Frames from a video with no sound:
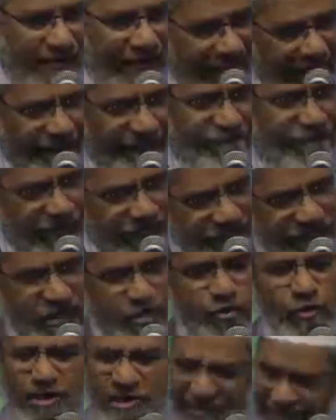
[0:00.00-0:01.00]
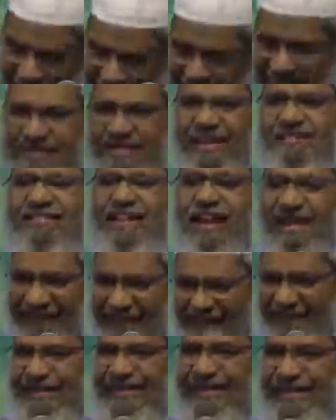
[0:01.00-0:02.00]
if the situation is like that
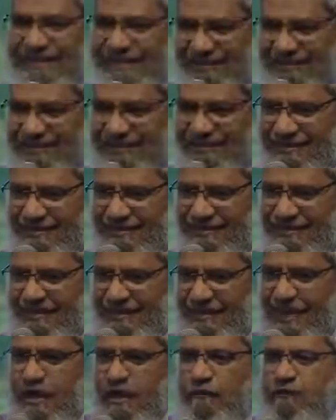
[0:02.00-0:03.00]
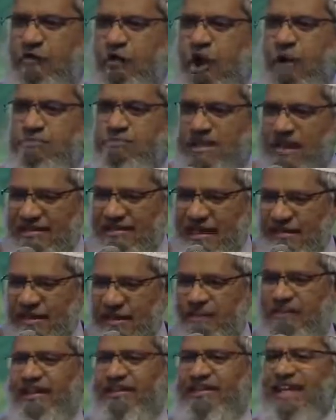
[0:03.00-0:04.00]
really, that if you object there may
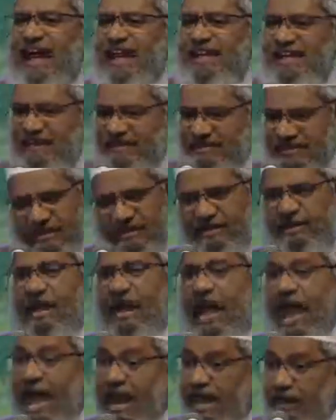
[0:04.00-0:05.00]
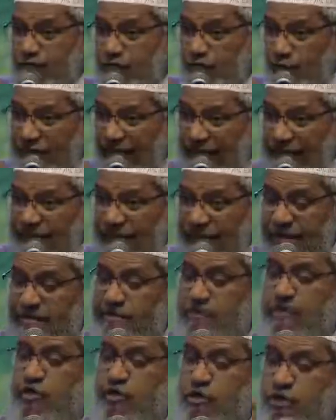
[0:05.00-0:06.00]
be retaliation, and if you take the
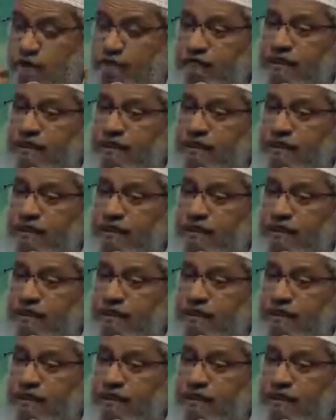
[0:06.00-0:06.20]
decision of